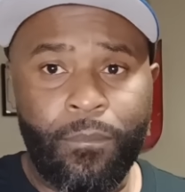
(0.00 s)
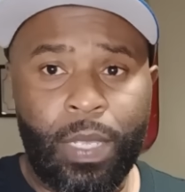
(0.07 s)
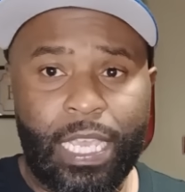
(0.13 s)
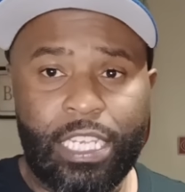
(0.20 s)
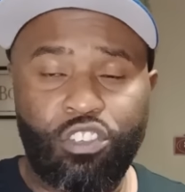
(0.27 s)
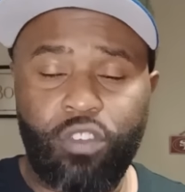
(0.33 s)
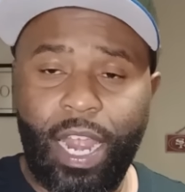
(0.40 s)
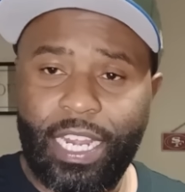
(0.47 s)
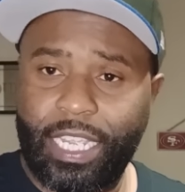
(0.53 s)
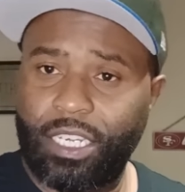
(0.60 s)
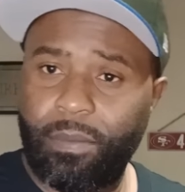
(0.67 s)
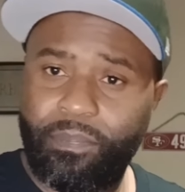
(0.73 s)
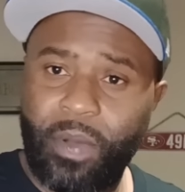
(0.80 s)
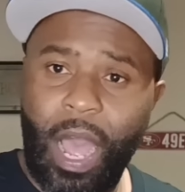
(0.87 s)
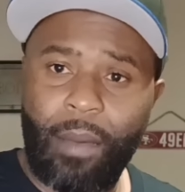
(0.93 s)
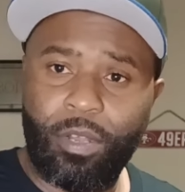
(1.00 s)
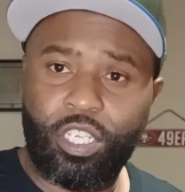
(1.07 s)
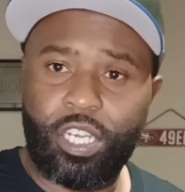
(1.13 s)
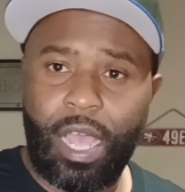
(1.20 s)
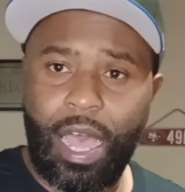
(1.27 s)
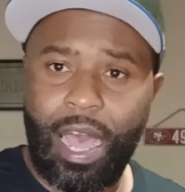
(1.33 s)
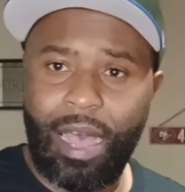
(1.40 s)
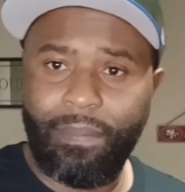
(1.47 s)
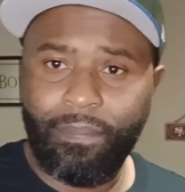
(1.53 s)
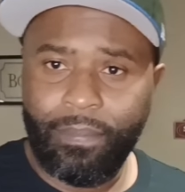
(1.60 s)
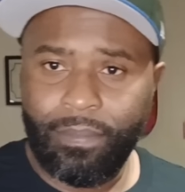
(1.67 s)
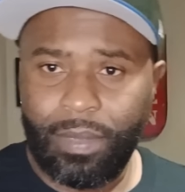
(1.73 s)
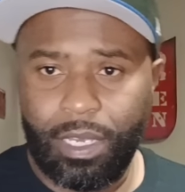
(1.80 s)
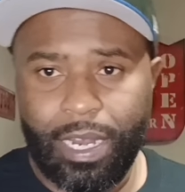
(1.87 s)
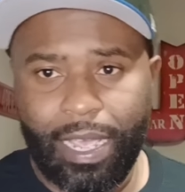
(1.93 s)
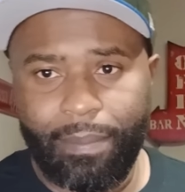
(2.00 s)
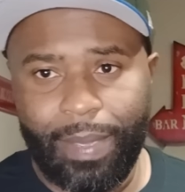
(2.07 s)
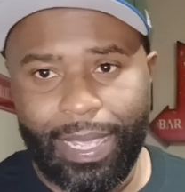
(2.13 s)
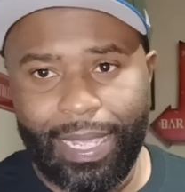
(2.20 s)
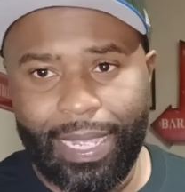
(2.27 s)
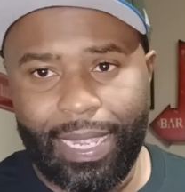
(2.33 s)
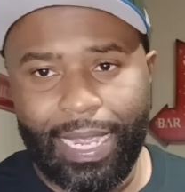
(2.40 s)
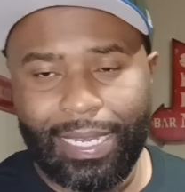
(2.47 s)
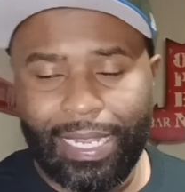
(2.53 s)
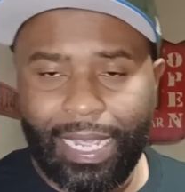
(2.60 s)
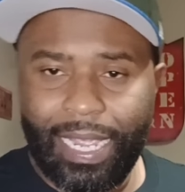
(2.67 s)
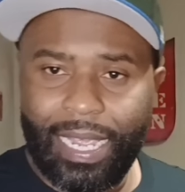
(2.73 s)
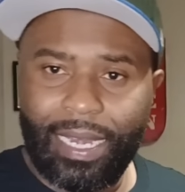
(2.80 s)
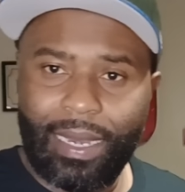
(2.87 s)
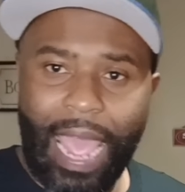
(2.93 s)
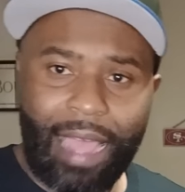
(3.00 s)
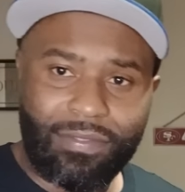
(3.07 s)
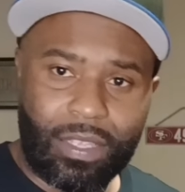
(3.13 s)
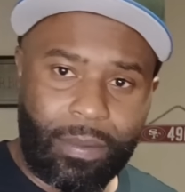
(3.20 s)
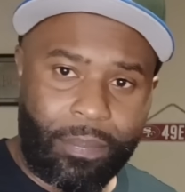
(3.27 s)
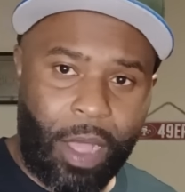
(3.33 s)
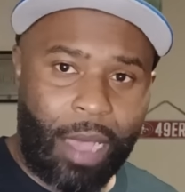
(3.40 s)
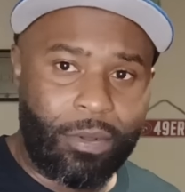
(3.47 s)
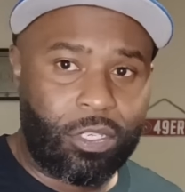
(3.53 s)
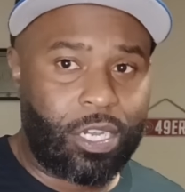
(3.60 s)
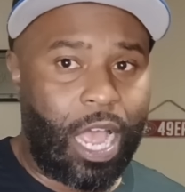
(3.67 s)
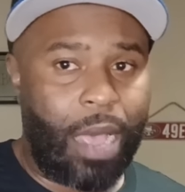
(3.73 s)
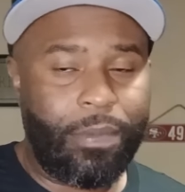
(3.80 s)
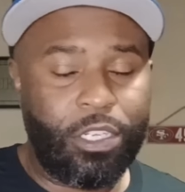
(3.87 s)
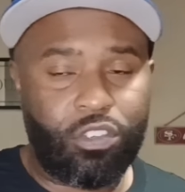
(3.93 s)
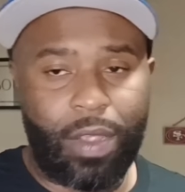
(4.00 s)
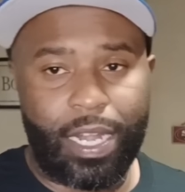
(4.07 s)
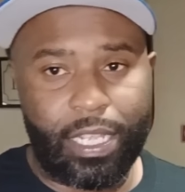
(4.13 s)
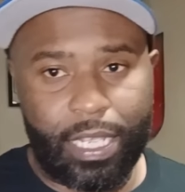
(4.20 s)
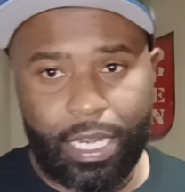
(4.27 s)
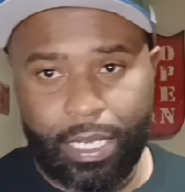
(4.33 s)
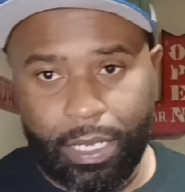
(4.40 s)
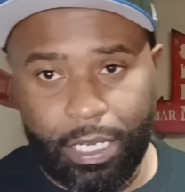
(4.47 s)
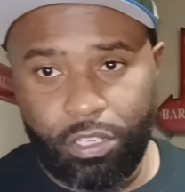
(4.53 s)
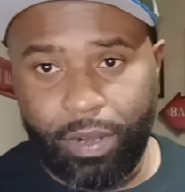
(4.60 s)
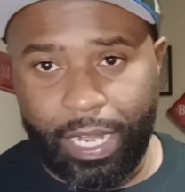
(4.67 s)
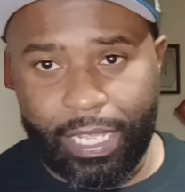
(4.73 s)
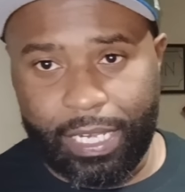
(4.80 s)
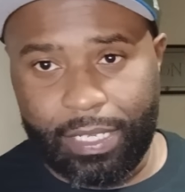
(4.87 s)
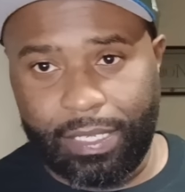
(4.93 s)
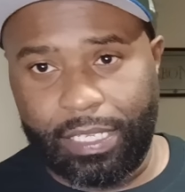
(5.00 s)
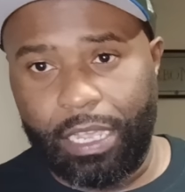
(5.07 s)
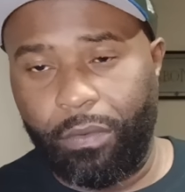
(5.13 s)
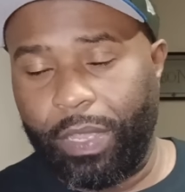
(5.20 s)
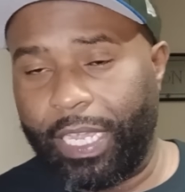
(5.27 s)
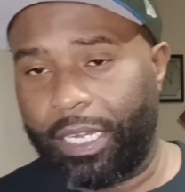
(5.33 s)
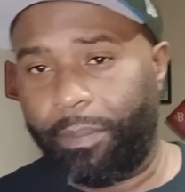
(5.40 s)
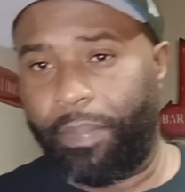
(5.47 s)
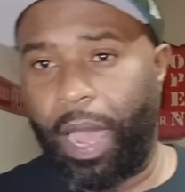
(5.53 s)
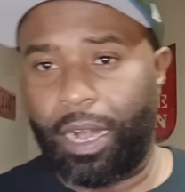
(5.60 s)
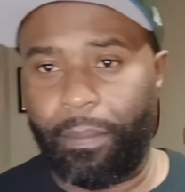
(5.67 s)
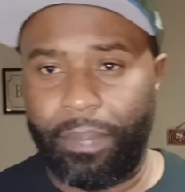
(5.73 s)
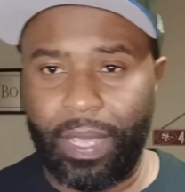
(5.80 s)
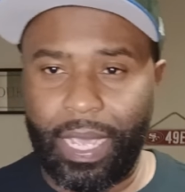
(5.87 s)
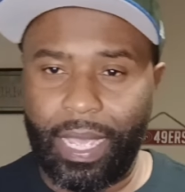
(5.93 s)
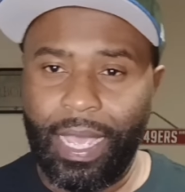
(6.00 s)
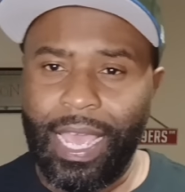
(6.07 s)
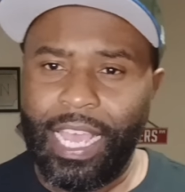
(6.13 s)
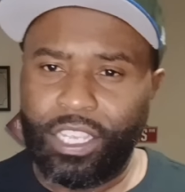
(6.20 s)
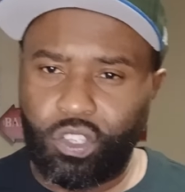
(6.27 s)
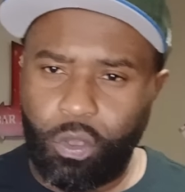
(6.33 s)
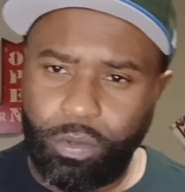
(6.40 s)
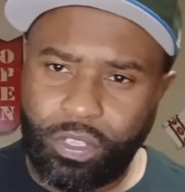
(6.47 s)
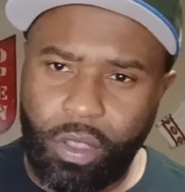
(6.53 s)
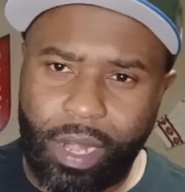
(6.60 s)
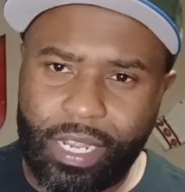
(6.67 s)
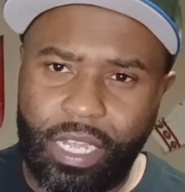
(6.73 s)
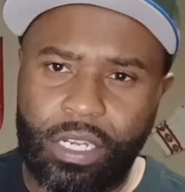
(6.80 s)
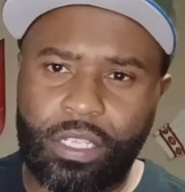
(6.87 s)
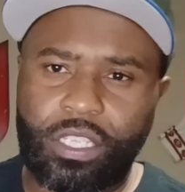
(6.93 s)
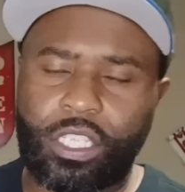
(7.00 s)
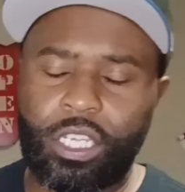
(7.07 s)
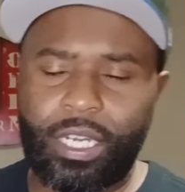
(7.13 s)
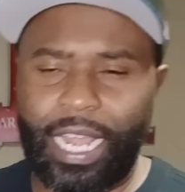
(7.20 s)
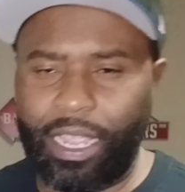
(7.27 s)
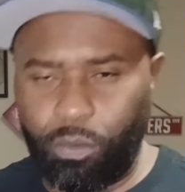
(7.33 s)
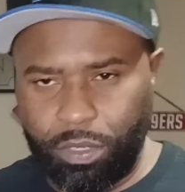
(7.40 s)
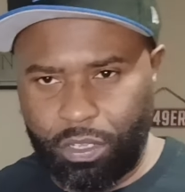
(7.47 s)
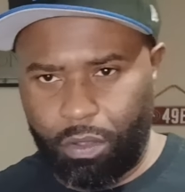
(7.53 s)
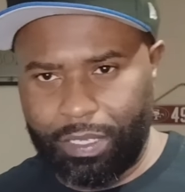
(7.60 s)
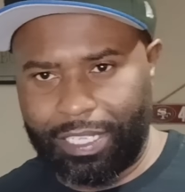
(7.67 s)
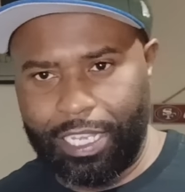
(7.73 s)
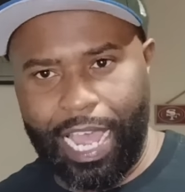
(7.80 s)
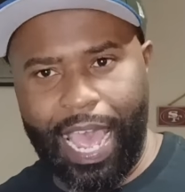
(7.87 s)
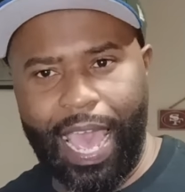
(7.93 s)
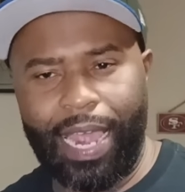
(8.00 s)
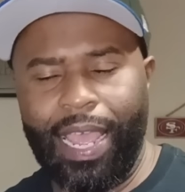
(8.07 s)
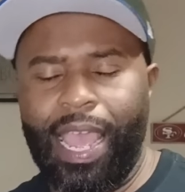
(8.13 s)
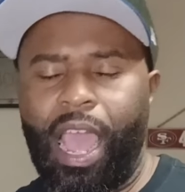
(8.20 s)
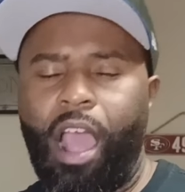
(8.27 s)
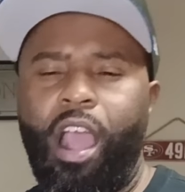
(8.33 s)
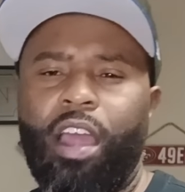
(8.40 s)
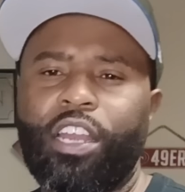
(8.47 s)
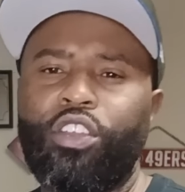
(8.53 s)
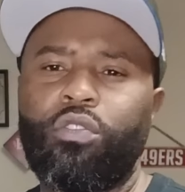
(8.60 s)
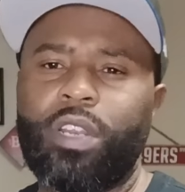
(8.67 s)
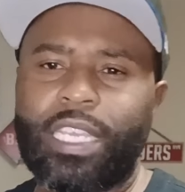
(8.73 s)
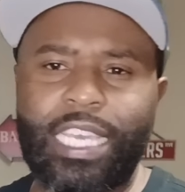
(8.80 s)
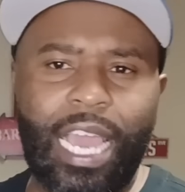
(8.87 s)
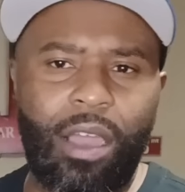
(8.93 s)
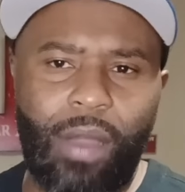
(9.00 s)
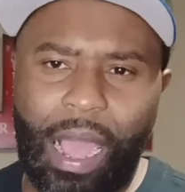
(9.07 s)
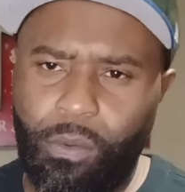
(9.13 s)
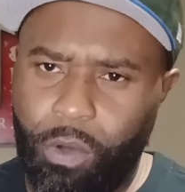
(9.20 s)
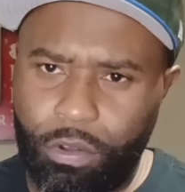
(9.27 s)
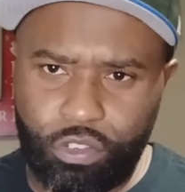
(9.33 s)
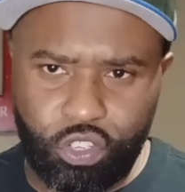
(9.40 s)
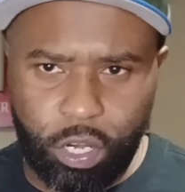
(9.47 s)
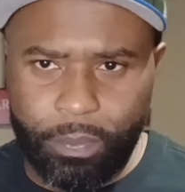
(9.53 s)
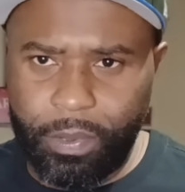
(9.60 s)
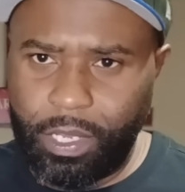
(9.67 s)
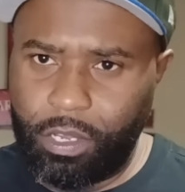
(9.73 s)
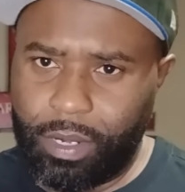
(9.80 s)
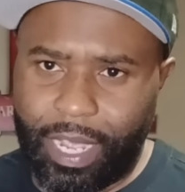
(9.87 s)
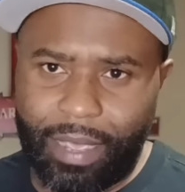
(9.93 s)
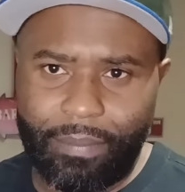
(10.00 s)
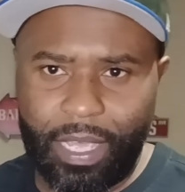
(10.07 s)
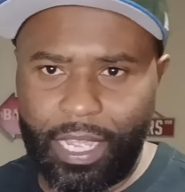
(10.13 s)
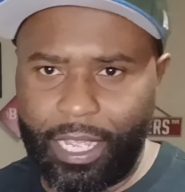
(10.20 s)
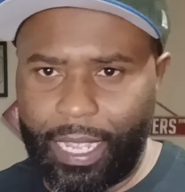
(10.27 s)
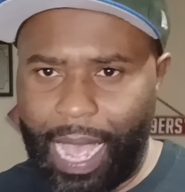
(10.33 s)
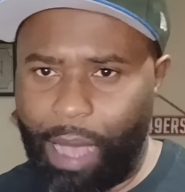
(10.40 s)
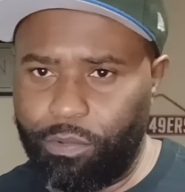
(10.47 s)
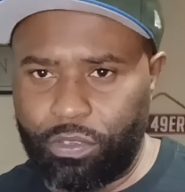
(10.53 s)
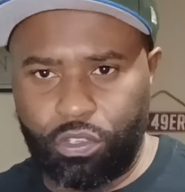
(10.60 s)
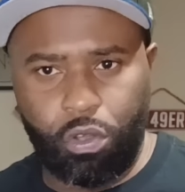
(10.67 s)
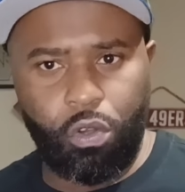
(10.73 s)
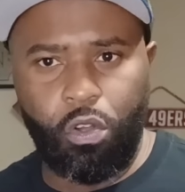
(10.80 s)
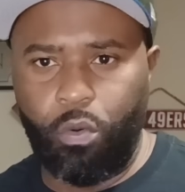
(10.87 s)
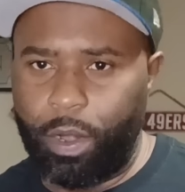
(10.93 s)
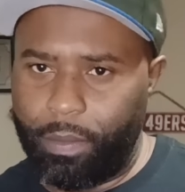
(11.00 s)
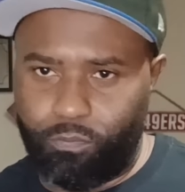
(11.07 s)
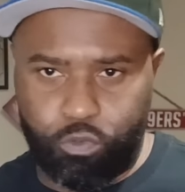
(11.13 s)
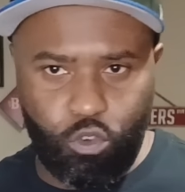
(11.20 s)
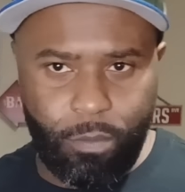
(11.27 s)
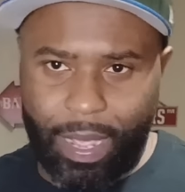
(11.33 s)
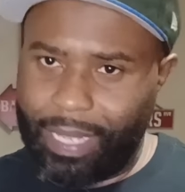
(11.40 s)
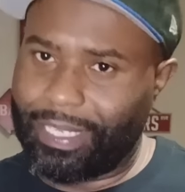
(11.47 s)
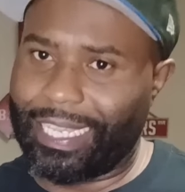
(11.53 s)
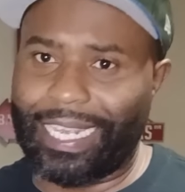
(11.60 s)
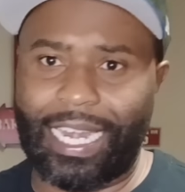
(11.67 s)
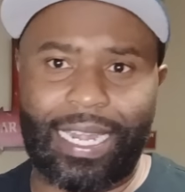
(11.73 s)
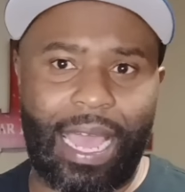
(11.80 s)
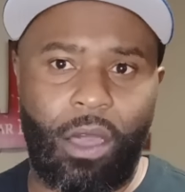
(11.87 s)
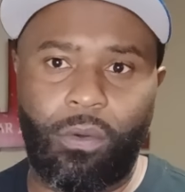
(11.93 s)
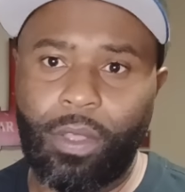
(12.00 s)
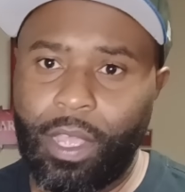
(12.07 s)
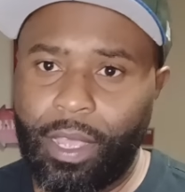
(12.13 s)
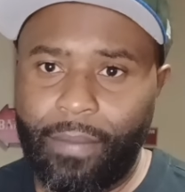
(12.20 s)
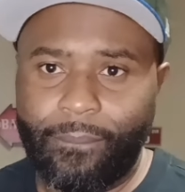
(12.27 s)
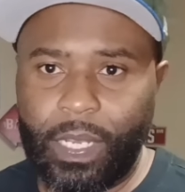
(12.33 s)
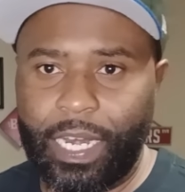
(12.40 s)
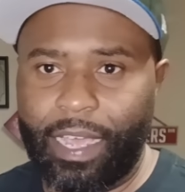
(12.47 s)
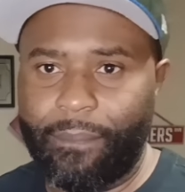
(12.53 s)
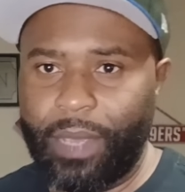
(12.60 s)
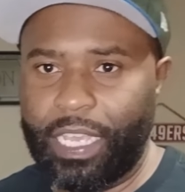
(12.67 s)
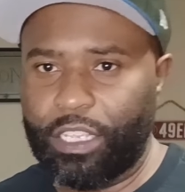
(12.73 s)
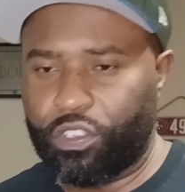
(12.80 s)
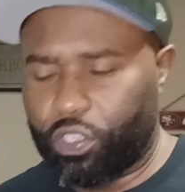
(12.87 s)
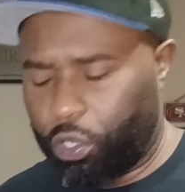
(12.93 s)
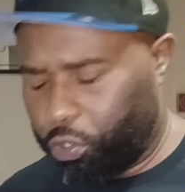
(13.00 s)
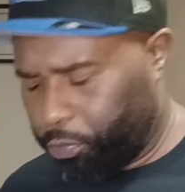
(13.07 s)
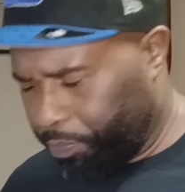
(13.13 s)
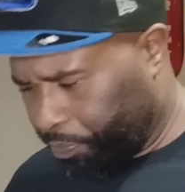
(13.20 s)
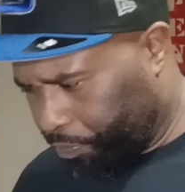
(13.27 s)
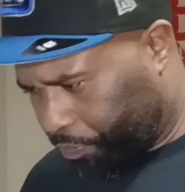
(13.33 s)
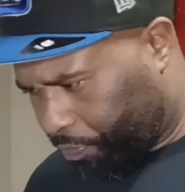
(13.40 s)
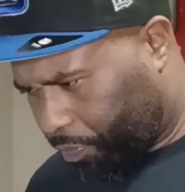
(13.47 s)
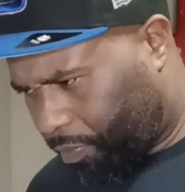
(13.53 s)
he trying to get the barber job, you know what I mean? And then after the barber job, he trying to get a cell, we get the bottom bed. So it was already understood that he was gonna slide. I already knew the count, I wasn't tripping, you know what I mean? I was cool with roommates in and out, you know what I mean? So